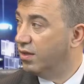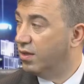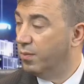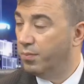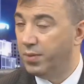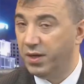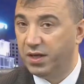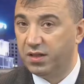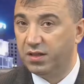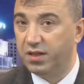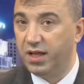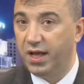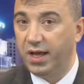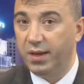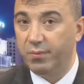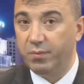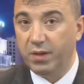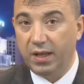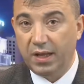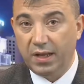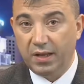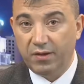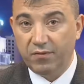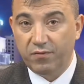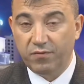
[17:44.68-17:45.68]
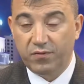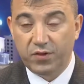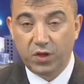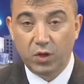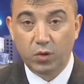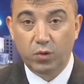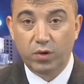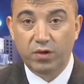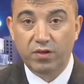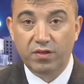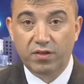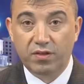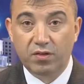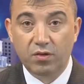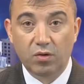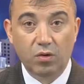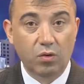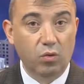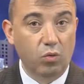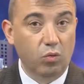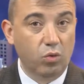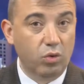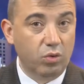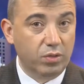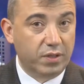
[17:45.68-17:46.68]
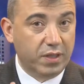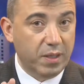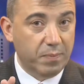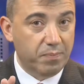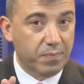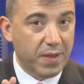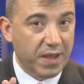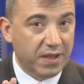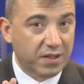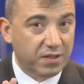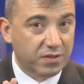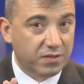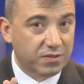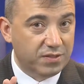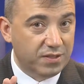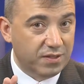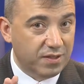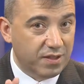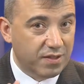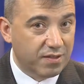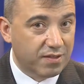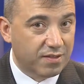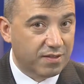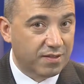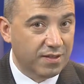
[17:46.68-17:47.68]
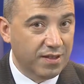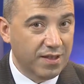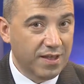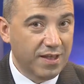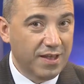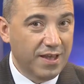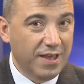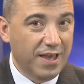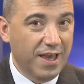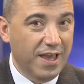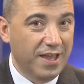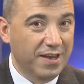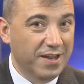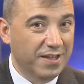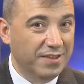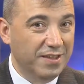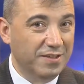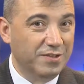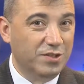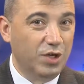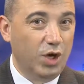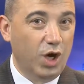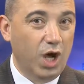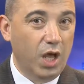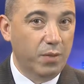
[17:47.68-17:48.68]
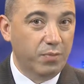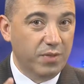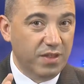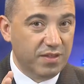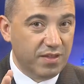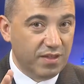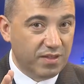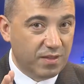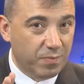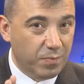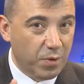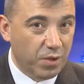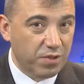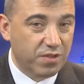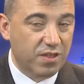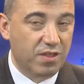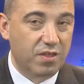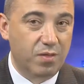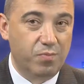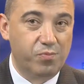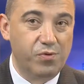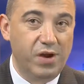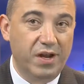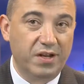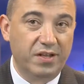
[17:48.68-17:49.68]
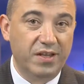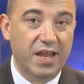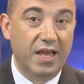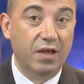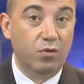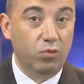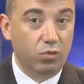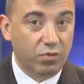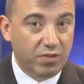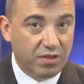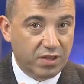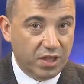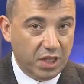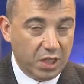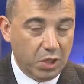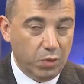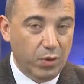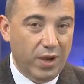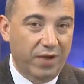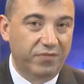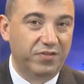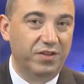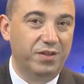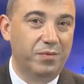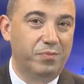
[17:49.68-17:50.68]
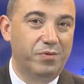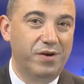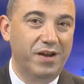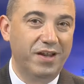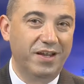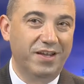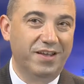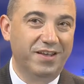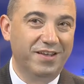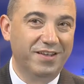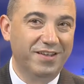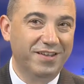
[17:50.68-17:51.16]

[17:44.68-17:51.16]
It's a big claim. Viewers, we'll get back to this another time. There's a sponsors break now. We'll see you after the break.